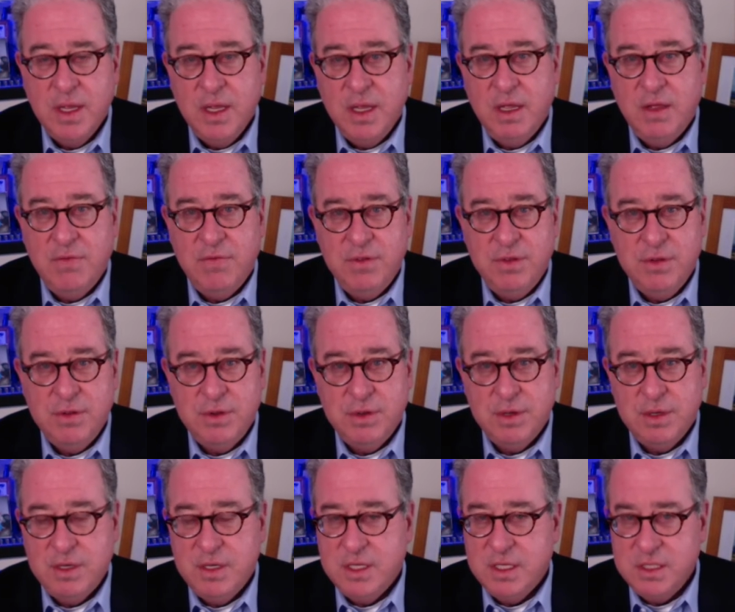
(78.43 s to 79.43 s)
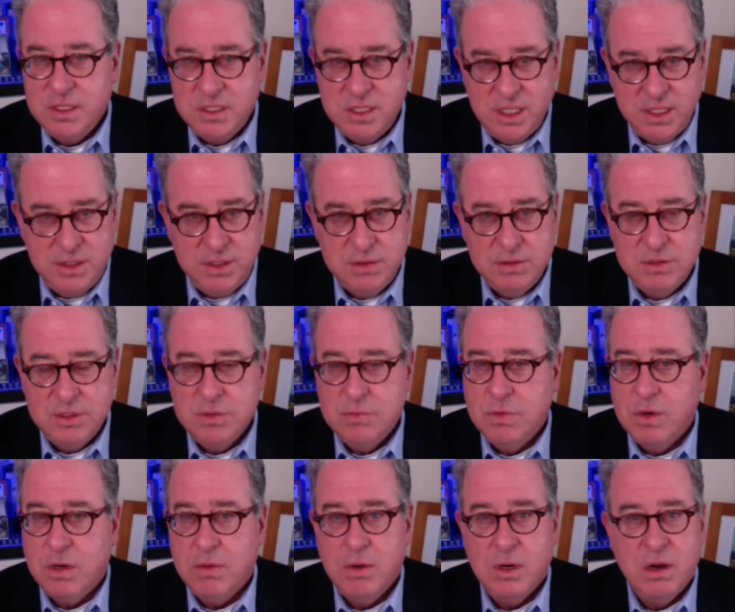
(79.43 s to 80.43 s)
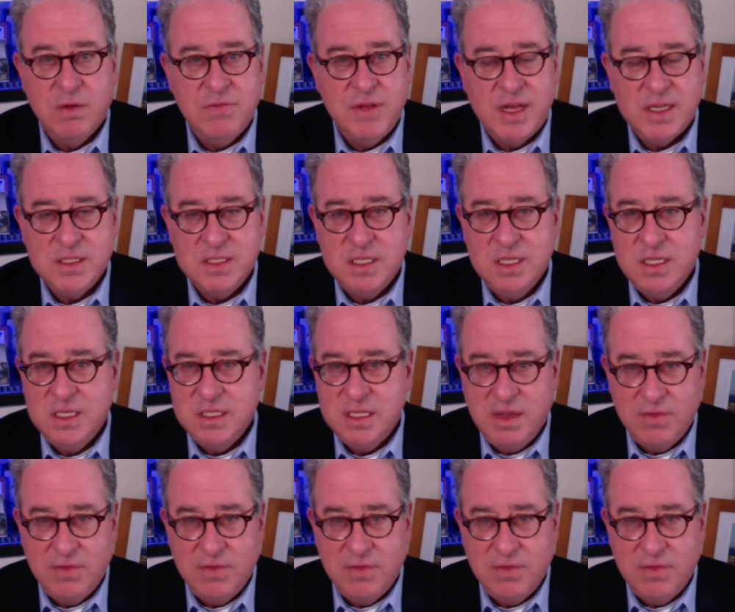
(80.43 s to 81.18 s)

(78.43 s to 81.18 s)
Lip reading: if you could continue to work with our vaccines,